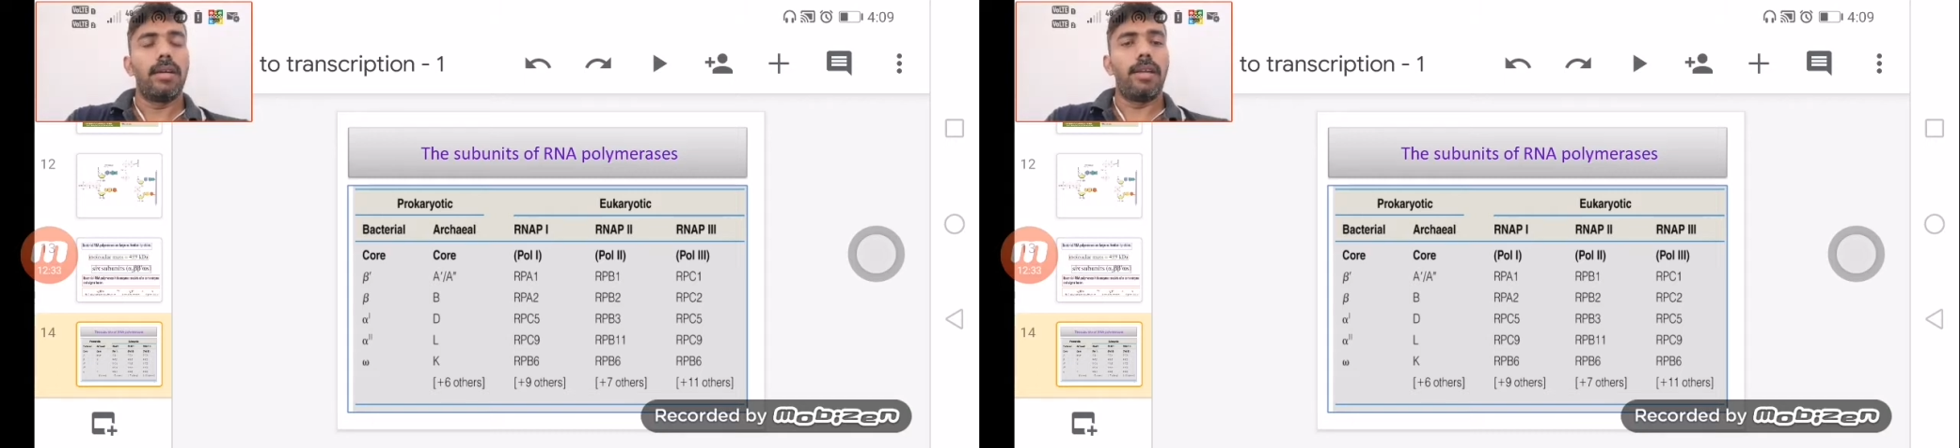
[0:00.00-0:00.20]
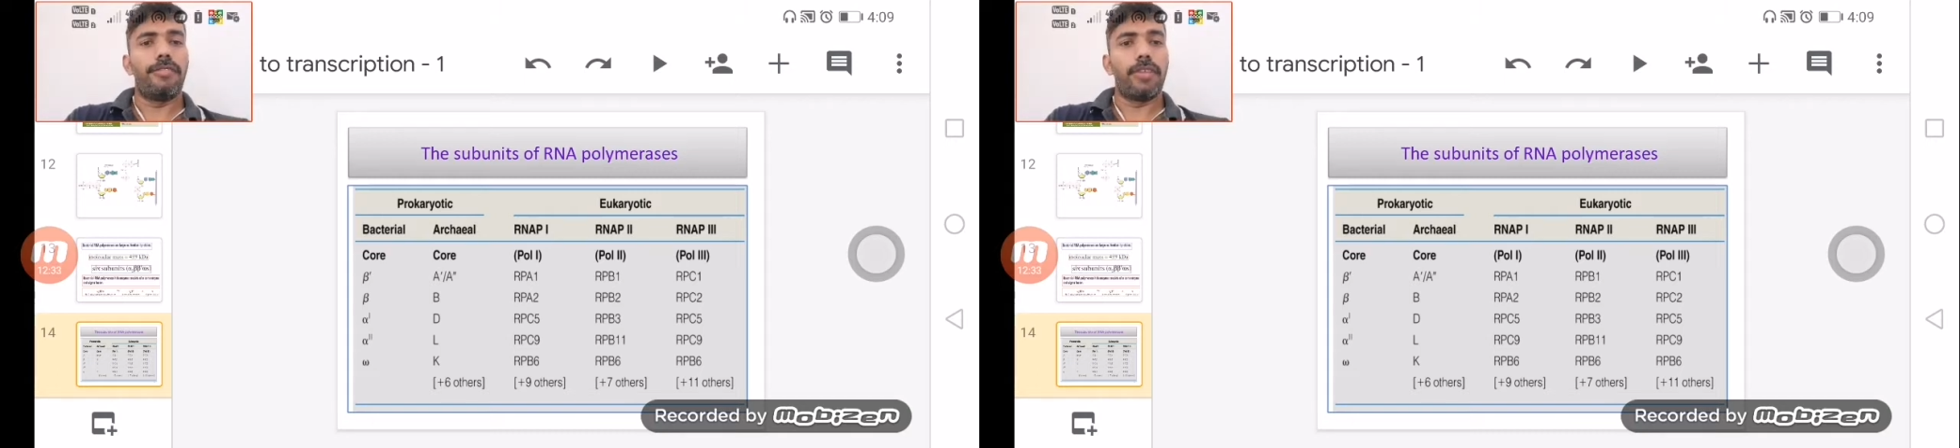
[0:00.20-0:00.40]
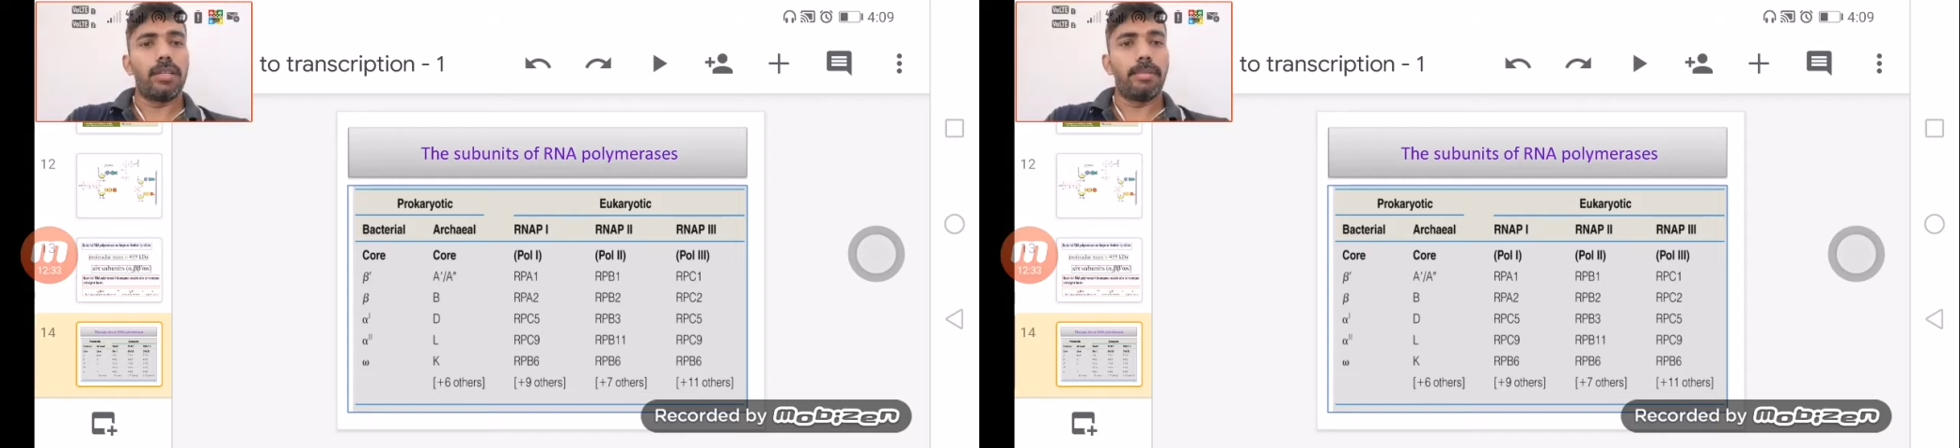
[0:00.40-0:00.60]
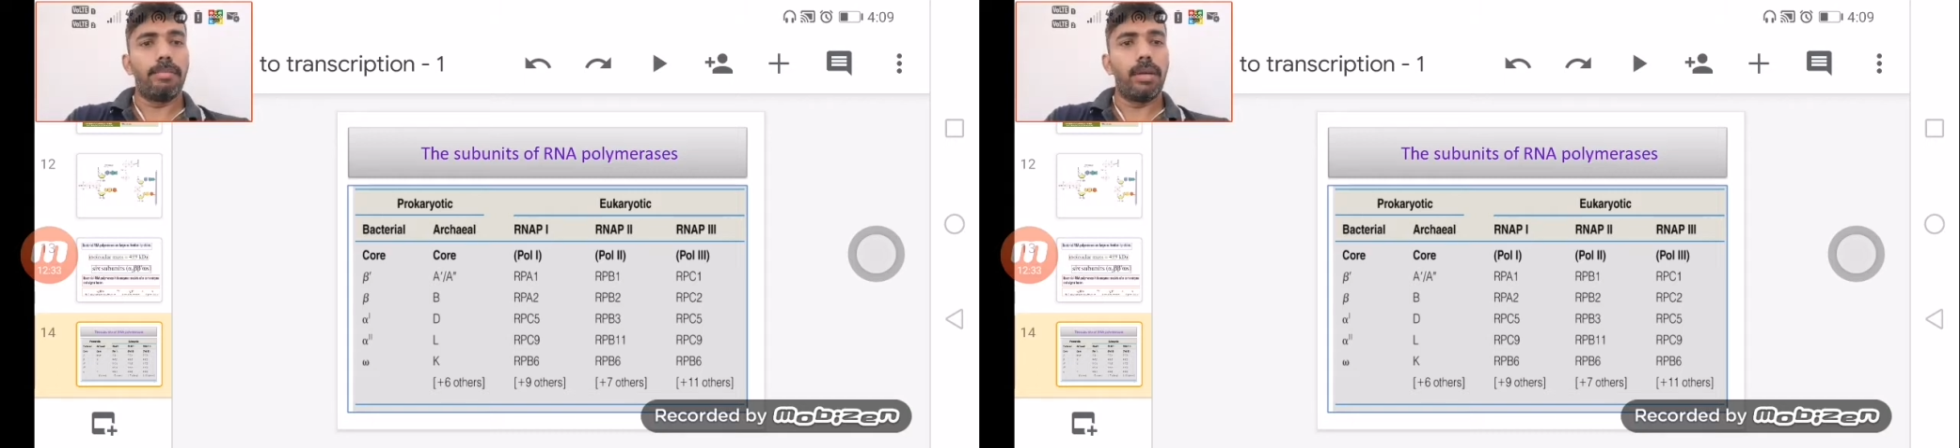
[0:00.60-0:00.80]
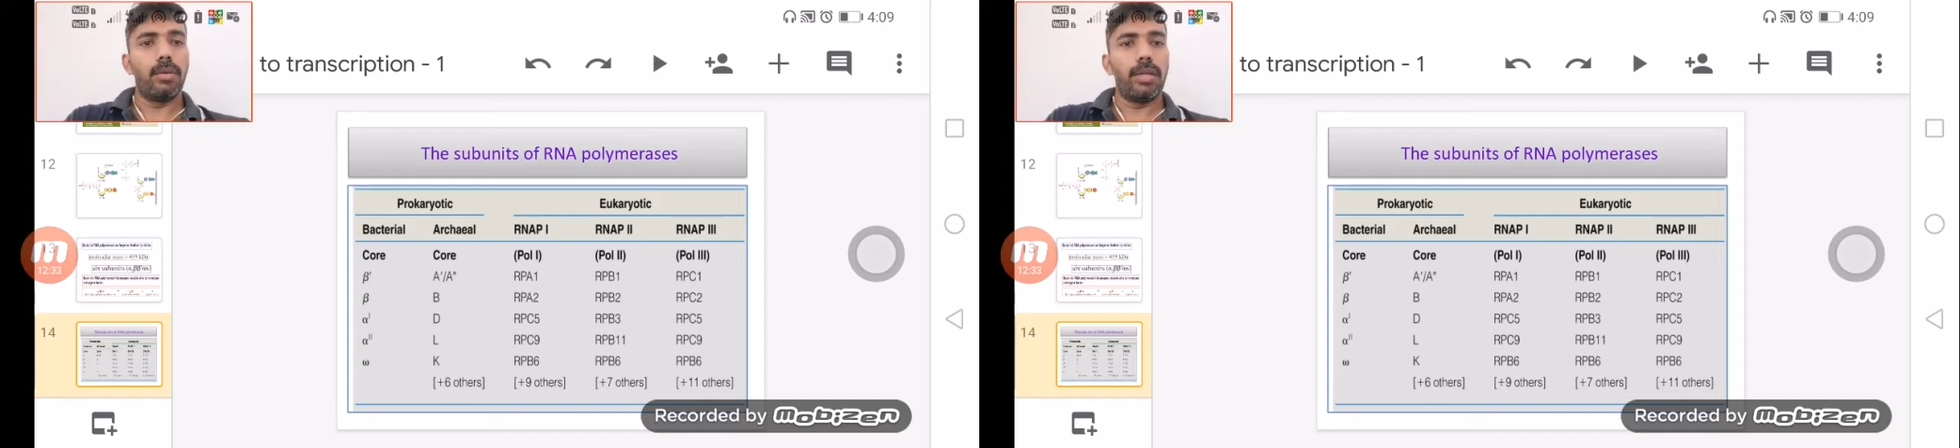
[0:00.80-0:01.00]
different
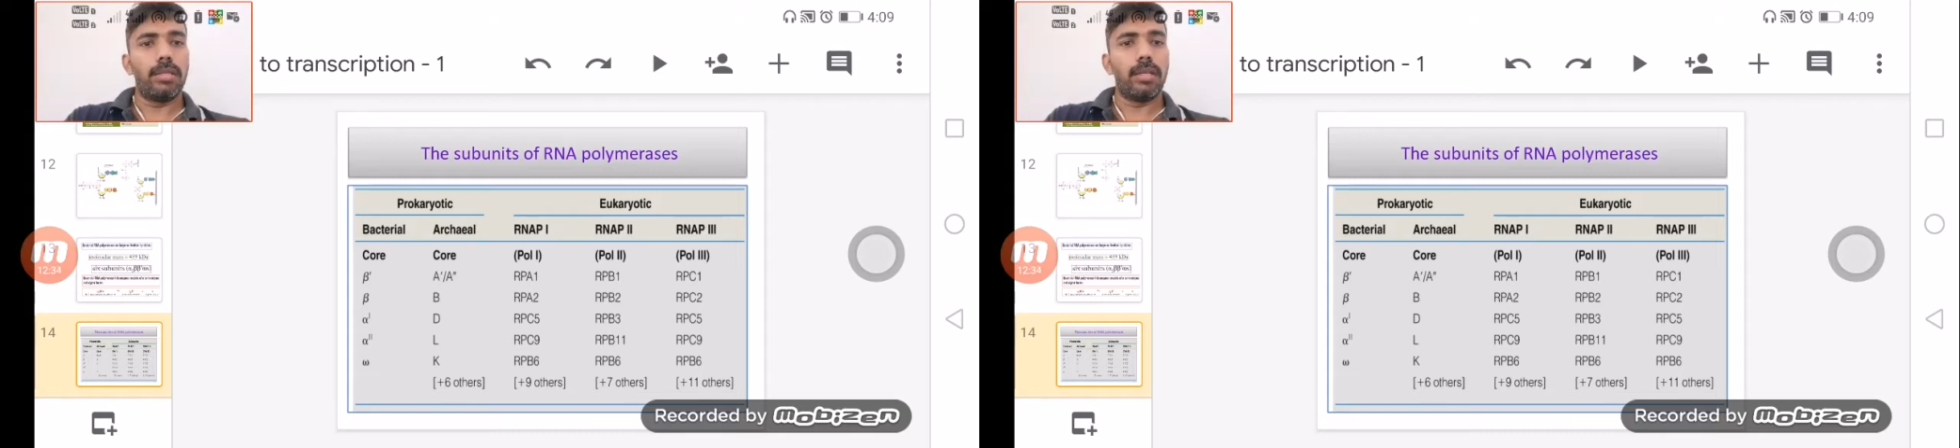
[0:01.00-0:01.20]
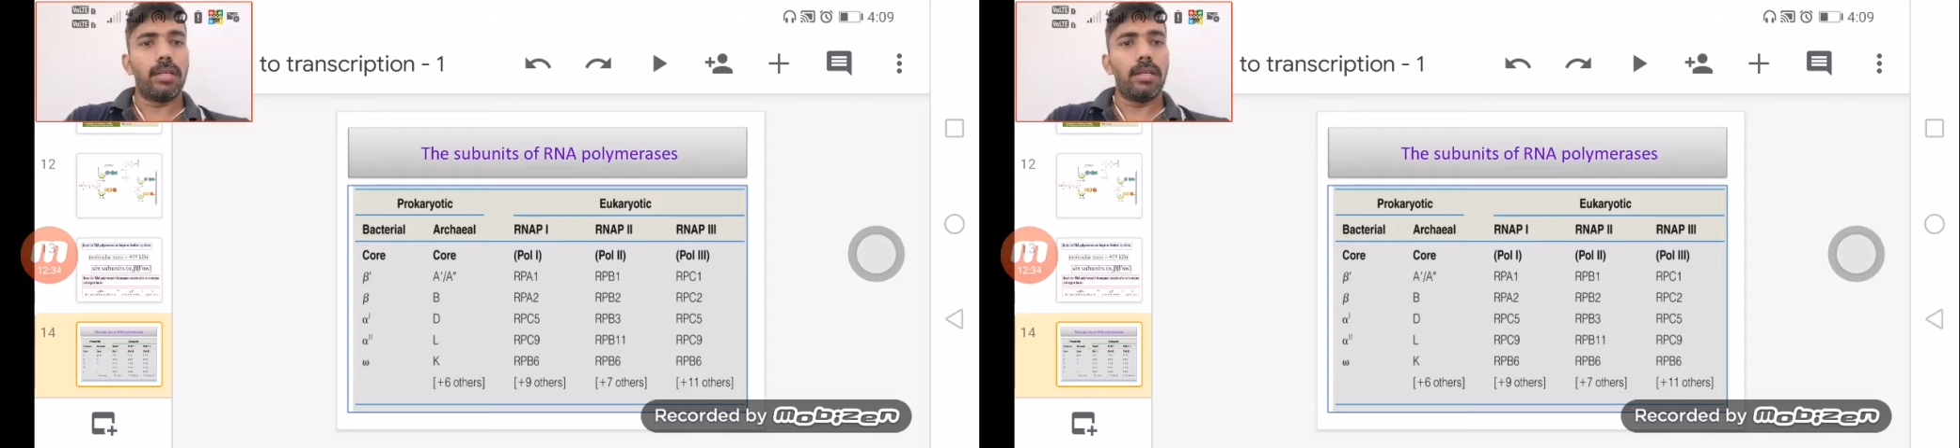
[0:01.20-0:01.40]
subunits